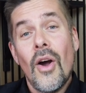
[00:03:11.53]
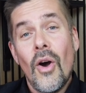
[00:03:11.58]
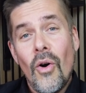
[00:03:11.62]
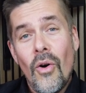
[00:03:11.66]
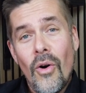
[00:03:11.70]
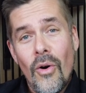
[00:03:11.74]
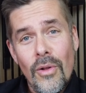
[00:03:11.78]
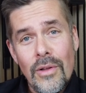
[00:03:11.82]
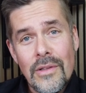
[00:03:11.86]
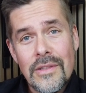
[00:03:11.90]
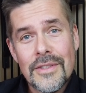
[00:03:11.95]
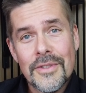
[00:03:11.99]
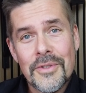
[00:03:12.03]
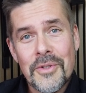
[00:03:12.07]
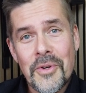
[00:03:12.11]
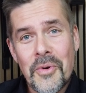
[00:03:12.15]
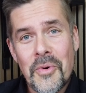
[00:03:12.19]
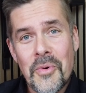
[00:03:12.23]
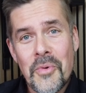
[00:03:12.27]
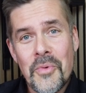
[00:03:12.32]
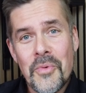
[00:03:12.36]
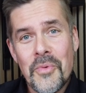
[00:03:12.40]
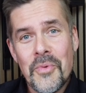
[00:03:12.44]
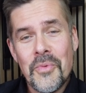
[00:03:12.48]

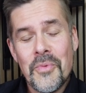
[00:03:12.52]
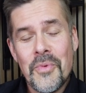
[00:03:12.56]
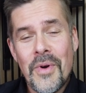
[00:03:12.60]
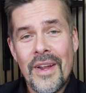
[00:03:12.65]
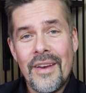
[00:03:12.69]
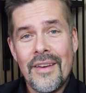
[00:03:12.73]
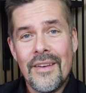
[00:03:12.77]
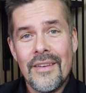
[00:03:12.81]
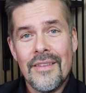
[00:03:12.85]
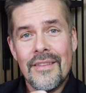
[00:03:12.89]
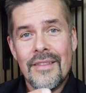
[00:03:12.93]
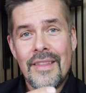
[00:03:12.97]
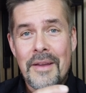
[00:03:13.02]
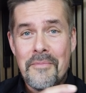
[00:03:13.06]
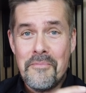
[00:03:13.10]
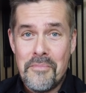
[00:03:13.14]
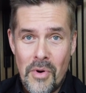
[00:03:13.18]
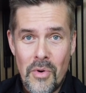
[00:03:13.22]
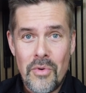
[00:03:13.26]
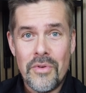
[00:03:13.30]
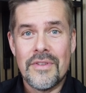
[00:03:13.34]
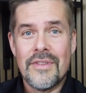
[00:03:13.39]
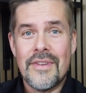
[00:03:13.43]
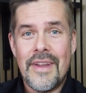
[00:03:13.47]
Also, when they
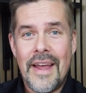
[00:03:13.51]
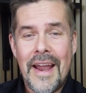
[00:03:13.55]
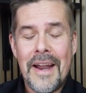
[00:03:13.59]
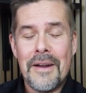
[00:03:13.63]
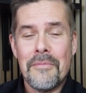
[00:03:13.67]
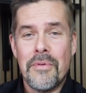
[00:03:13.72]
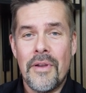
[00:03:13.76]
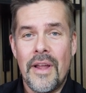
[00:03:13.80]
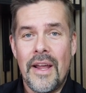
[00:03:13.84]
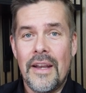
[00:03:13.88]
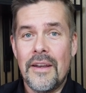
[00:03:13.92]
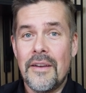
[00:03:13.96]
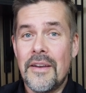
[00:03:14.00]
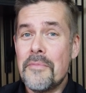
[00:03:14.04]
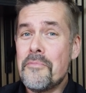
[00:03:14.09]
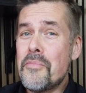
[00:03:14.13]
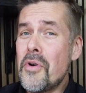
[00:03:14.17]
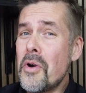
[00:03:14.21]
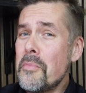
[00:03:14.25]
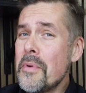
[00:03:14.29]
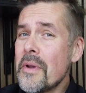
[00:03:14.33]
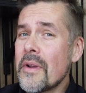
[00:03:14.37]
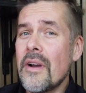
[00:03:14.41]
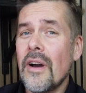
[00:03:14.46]
bought the airplane, they
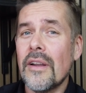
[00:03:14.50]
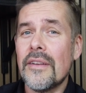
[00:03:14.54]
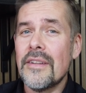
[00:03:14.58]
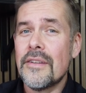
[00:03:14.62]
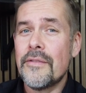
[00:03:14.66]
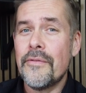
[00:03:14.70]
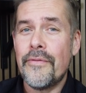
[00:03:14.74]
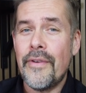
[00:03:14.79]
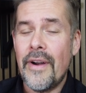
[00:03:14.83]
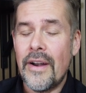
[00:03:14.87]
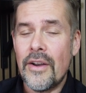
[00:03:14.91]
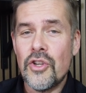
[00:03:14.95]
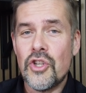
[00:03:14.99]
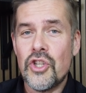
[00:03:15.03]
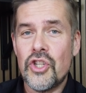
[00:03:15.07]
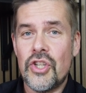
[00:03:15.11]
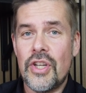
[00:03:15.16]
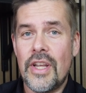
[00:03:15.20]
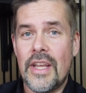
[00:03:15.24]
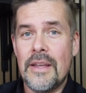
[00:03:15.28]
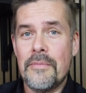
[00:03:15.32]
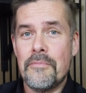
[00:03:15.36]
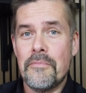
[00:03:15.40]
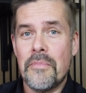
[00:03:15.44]
probably got it very
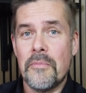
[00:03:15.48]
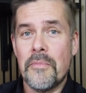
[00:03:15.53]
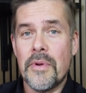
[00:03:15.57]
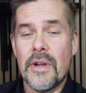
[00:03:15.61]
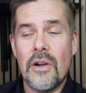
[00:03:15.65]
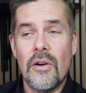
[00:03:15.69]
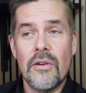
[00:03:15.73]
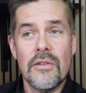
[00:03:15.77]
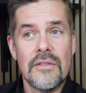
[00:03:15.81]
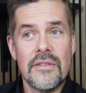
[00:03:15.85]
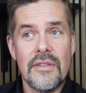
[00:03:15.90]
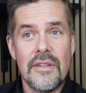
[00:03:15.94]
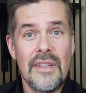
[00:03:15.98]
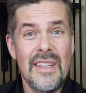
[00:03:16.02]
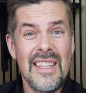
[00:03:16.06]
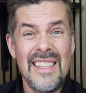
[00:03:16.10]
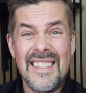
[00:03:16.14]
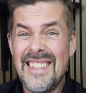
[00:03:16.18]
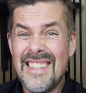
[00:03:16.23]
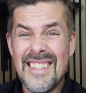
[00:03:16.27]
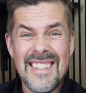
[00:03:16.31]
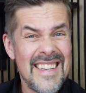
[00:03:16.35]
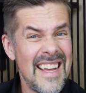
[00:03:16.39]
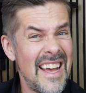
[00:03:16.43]
cheap because it
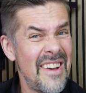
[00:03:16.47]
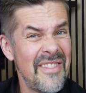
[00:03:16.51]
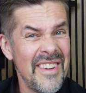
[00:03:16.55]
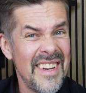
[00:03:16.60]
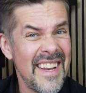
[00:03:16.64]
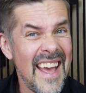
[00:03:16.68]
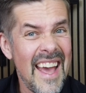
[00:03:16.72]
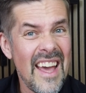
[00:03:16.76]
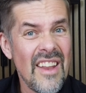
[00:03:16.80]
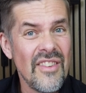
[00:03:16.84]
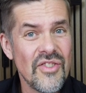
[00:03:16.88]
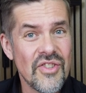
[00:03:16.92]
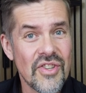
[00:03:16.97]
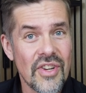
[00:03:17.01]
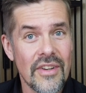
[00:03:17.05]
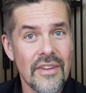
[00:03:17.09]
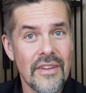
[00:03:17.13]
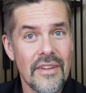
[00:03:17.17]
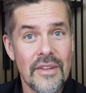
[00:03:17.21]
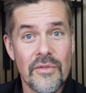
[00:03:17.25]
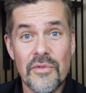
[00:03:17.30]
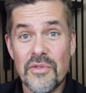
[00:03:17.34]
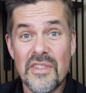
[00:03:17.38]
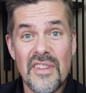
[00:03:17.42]
didn't have an engine.
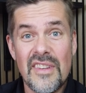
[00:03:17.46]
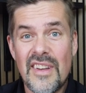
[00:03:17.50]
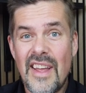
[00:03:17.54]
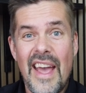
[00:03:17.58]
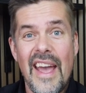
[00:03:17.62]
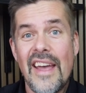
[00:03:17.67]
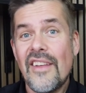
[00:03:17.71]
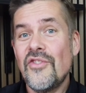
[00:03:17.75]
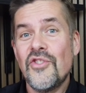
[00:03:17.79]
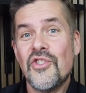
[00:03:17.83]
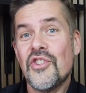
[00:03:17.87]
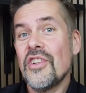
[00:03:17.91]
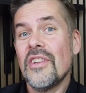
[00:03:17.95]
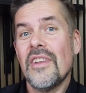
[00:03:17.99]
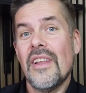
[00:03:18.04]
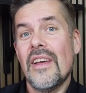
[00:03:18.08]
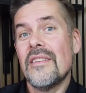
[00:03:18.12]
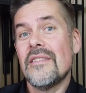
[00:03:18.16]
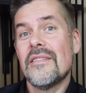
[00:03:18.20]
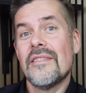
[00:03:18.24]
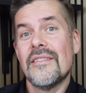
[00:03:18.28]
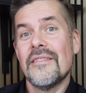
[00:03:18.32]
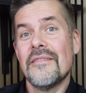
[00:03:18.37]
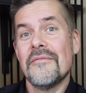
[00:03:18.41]
It was an
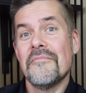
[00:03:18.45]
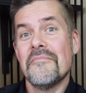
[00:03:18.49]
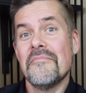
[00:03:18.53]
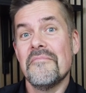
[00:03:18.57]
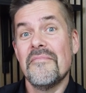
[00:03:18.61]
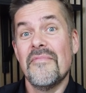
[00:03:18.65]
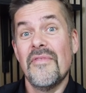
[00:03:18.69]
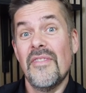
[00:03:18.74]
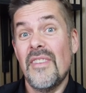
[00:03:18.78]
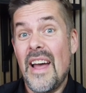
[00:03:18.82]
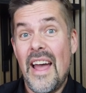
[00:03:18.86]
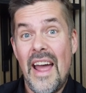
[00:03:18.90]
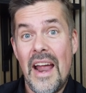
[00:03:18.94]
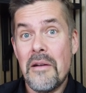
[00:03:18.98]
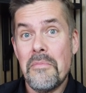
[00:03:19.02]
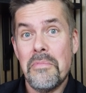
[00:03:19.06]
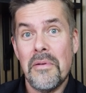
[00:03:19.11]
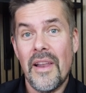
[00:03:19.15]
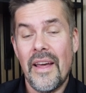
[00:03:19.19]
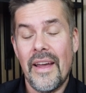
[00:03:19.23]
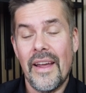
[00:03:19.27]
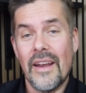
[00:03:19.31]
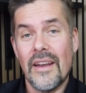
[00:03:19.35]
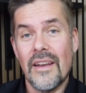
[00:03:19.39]
engineless
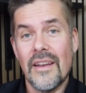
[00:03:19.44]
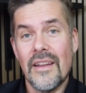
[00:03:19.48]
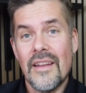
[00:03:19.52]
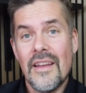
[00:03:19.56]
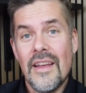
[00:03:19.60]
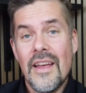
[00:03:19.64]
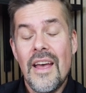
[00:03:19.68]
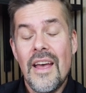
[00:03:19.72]
airplane.